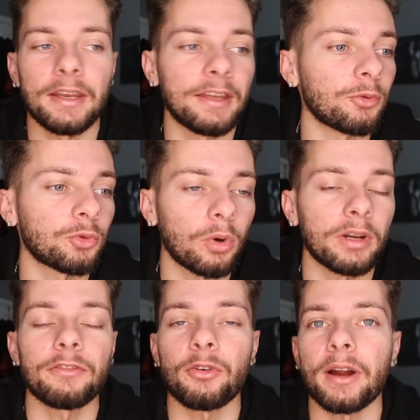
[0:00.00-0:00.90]
in
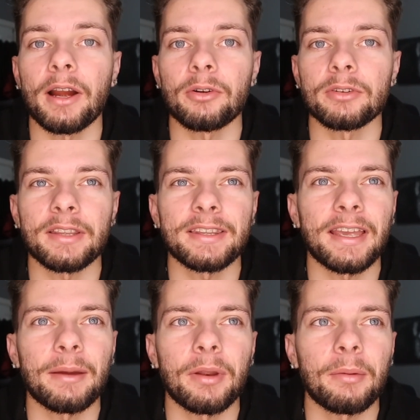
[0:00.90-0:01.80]
24 hours. I think
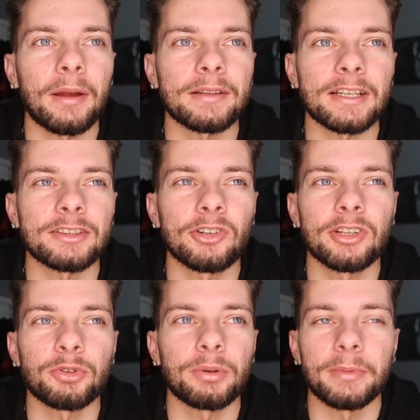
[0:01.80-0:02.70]
Eminem had like
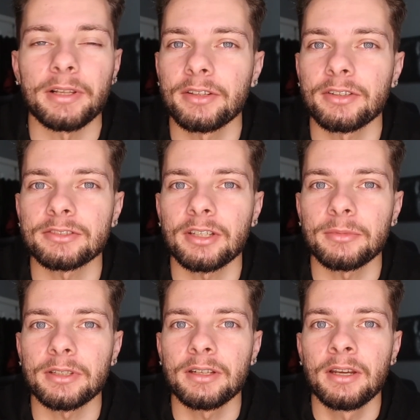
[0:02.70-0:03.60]
33 million or
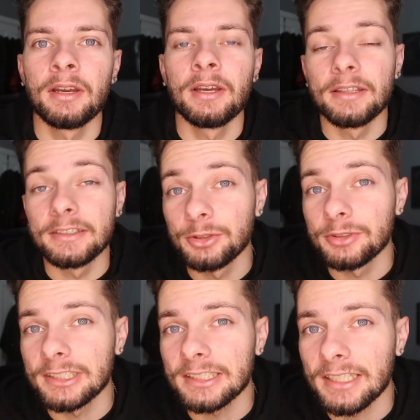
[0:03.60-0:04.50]
something. This
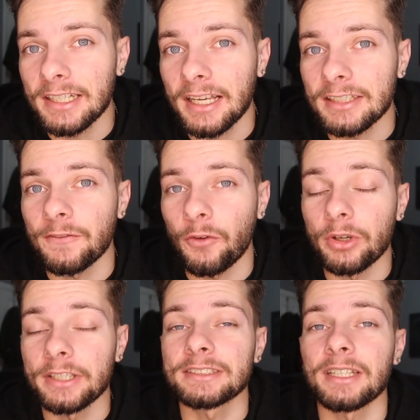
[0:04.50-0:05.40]
dude six nine has
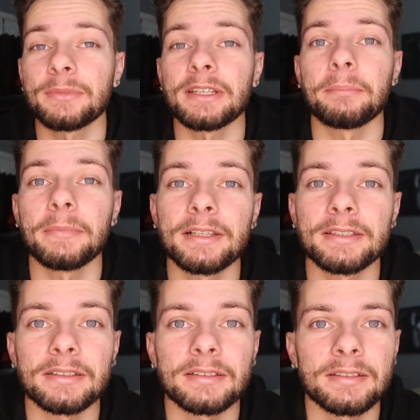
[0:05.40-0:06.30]
40 something
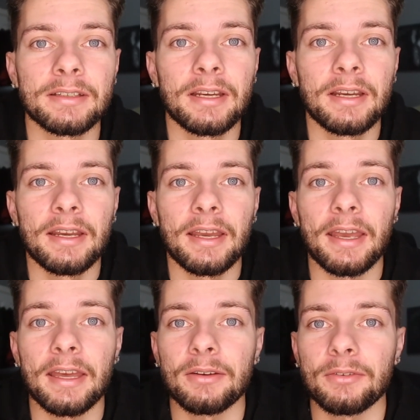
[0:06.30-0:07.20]
million.
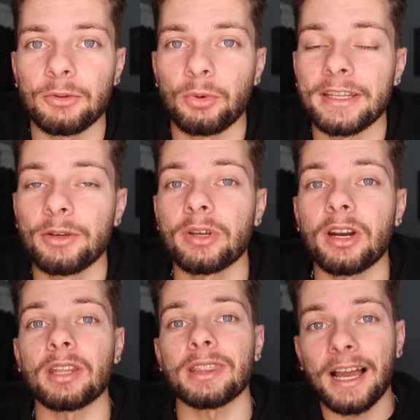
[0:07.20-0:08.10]
And when he went
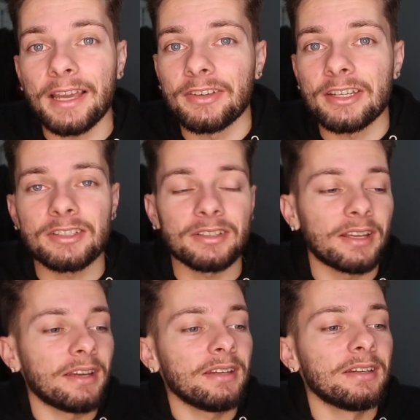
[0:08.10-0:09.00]
on live
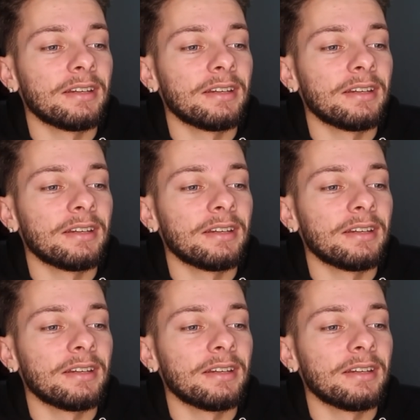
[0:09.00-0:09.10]
yesterday,